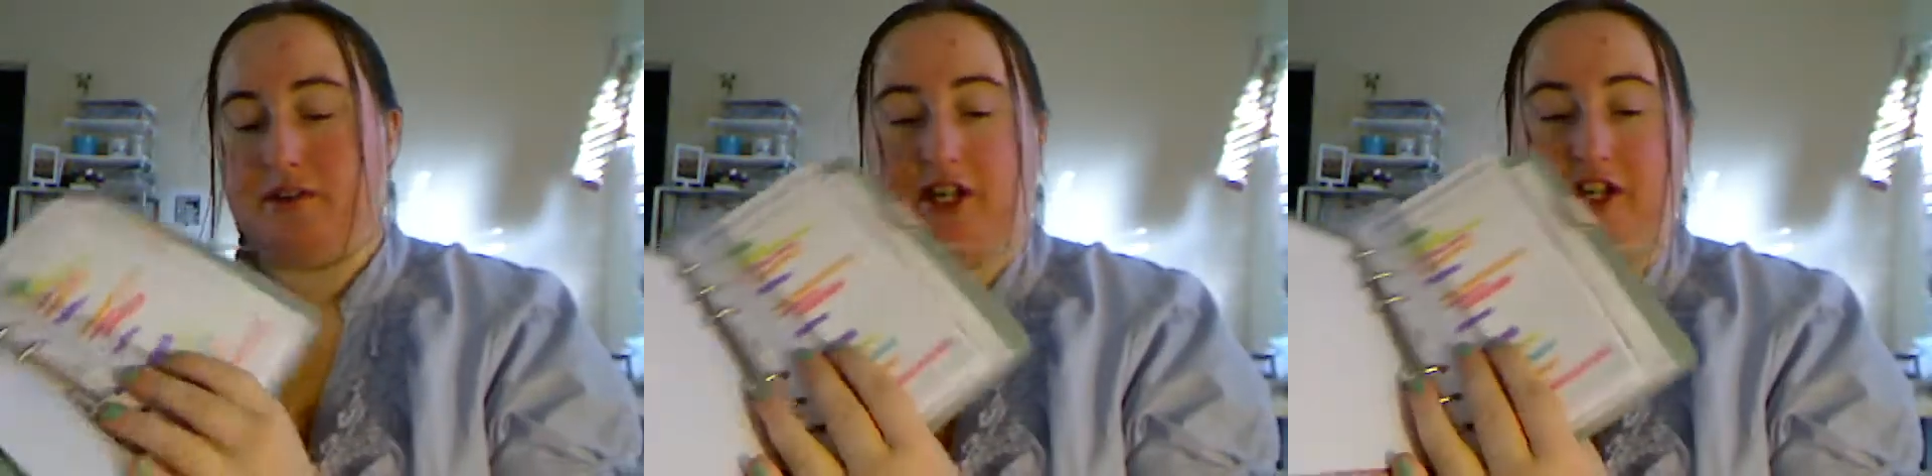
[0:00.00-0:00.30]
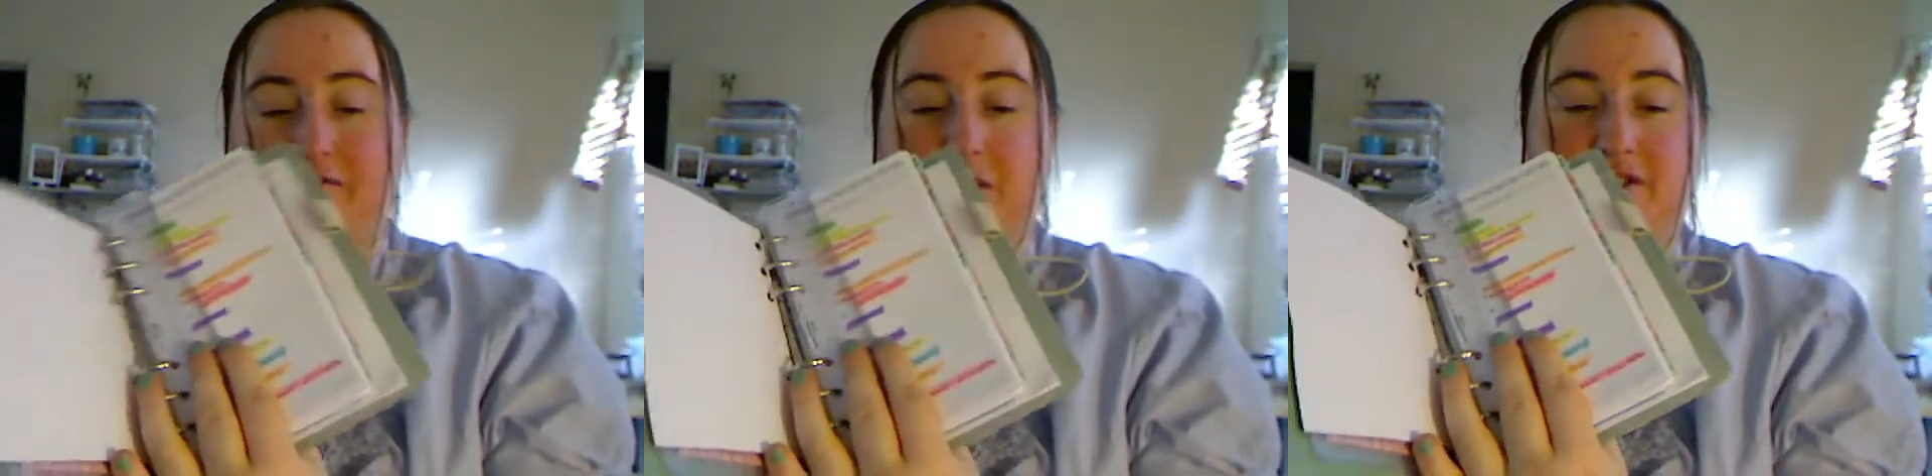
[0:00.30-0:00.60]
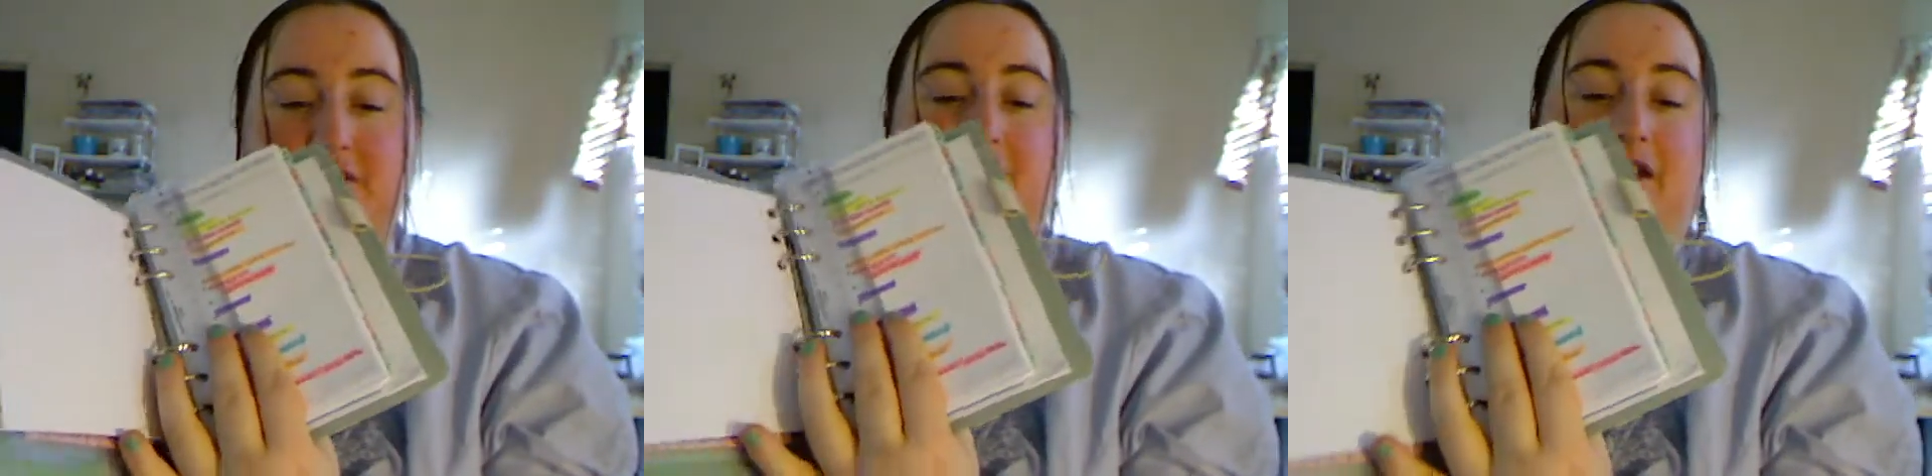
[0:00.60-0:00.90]
Then I have my
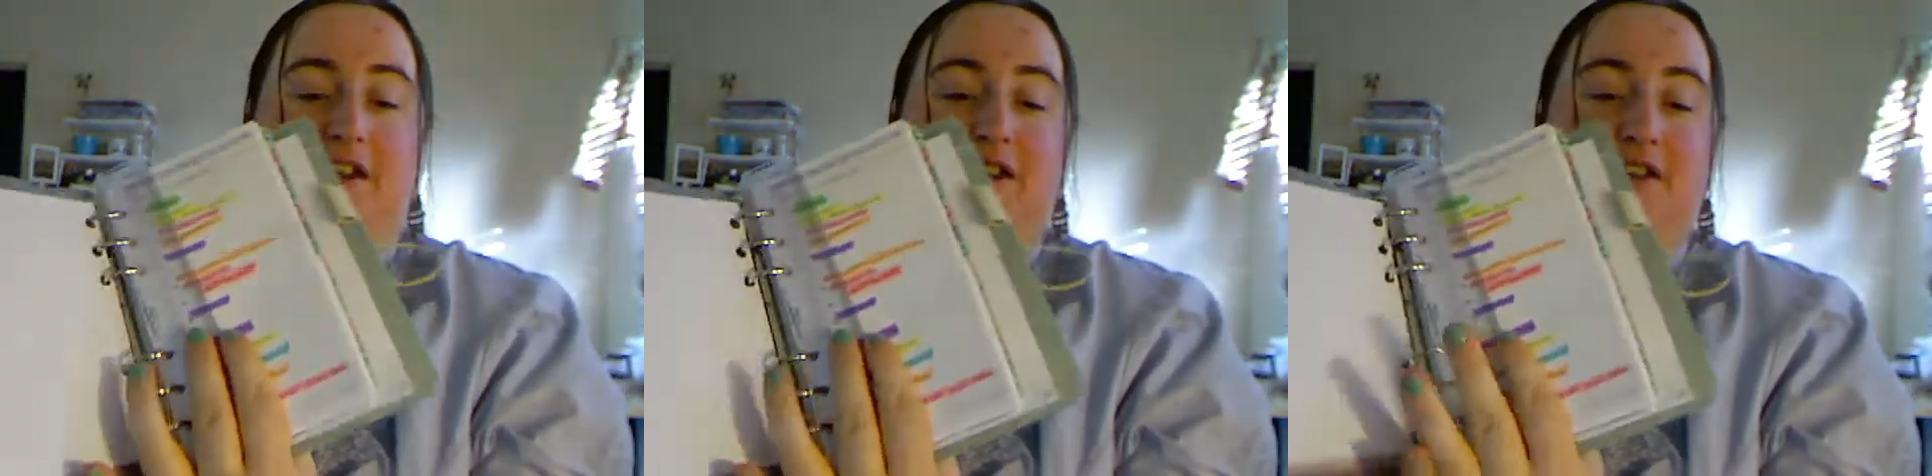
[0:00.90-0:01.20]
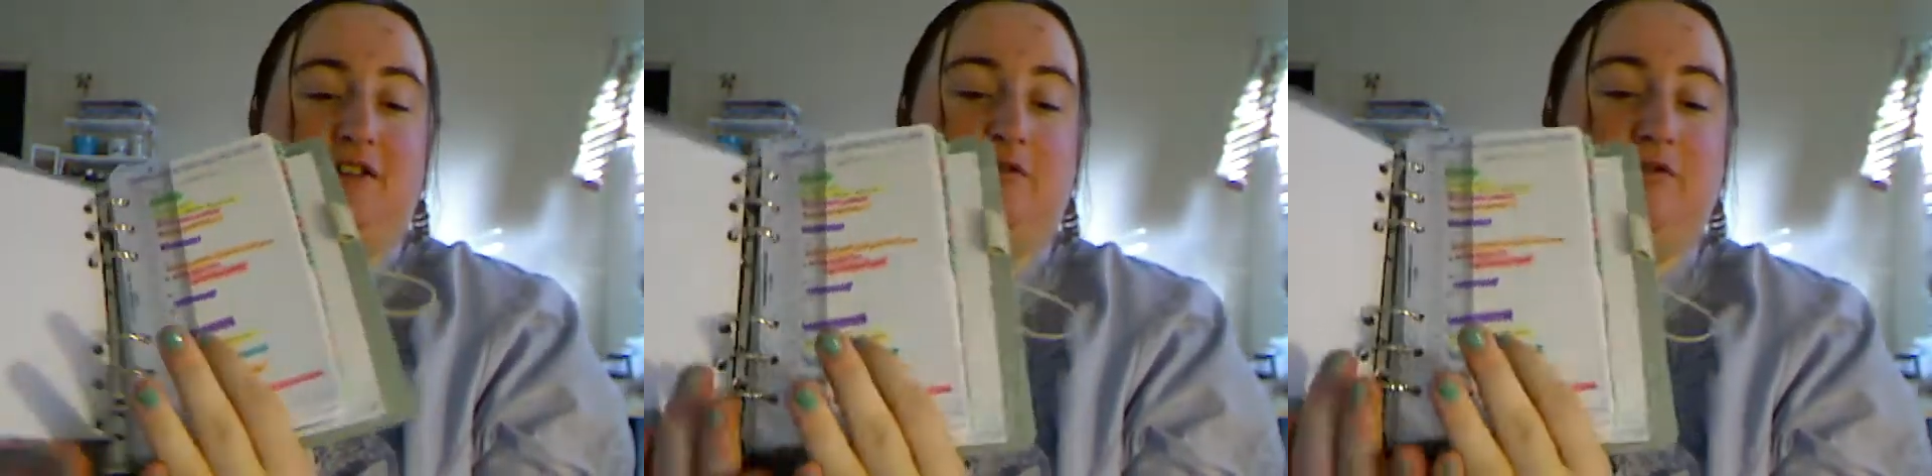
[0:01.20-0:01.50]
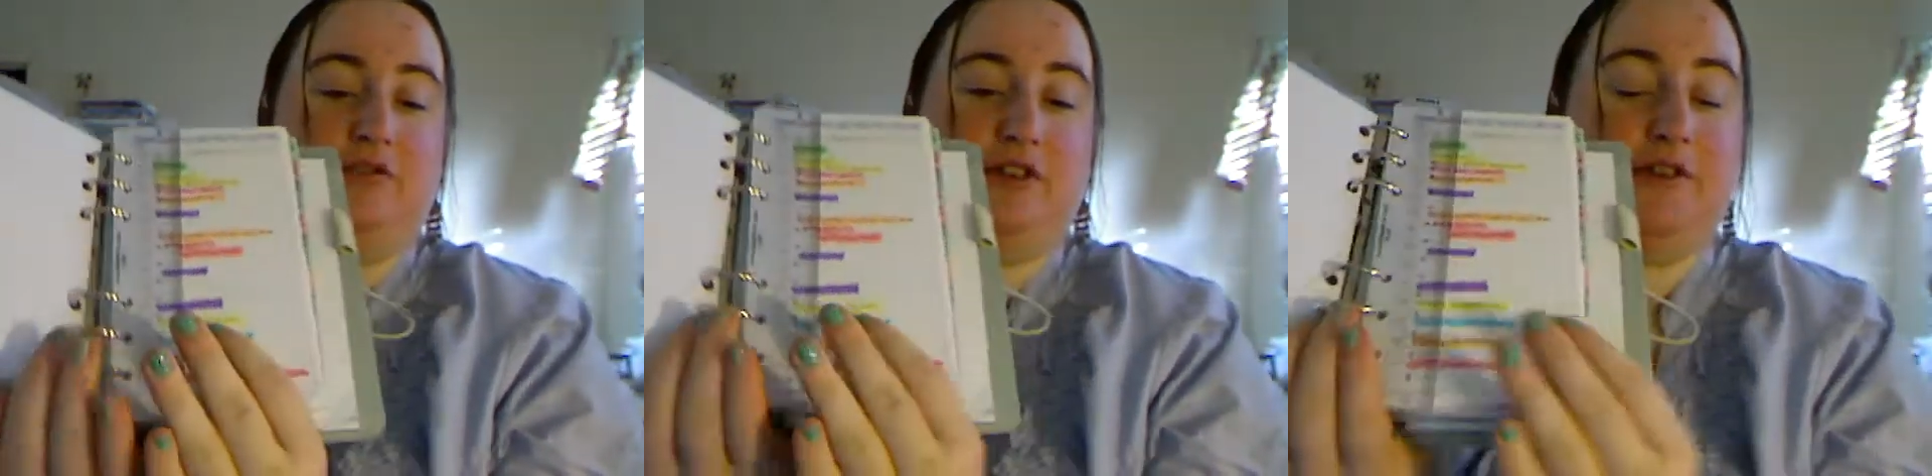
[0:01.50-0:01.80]
today
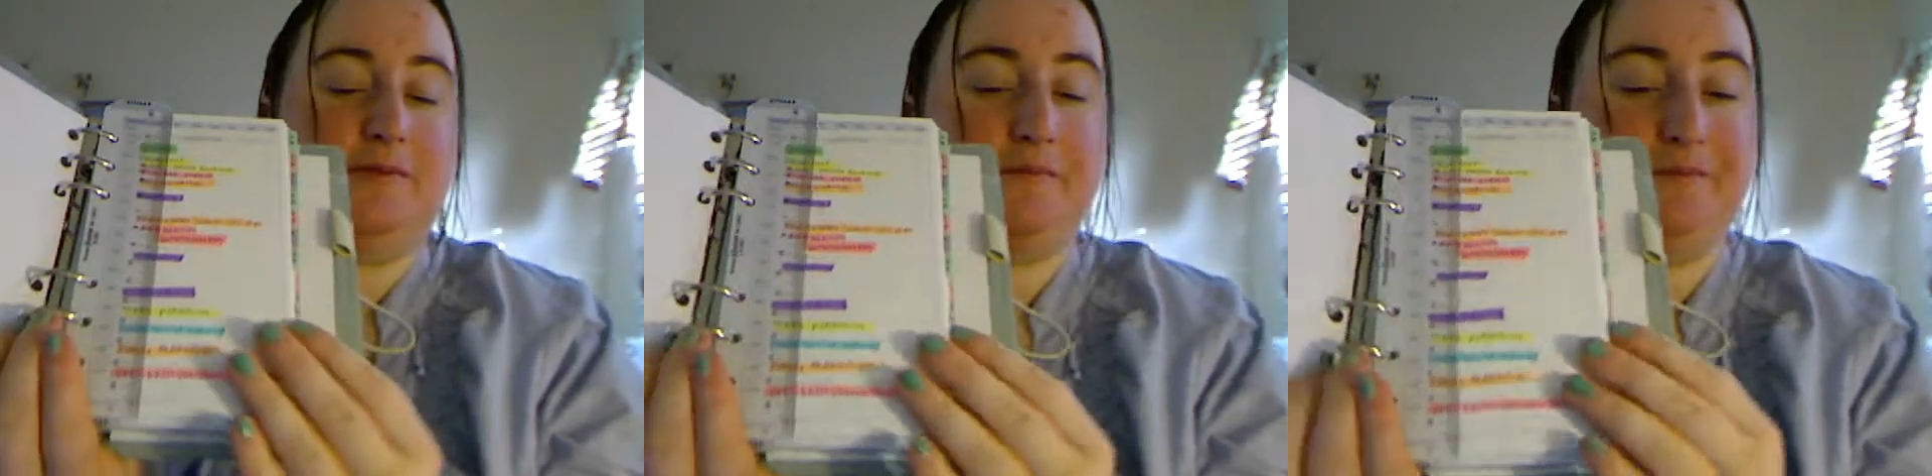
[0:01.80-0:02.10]
ruler,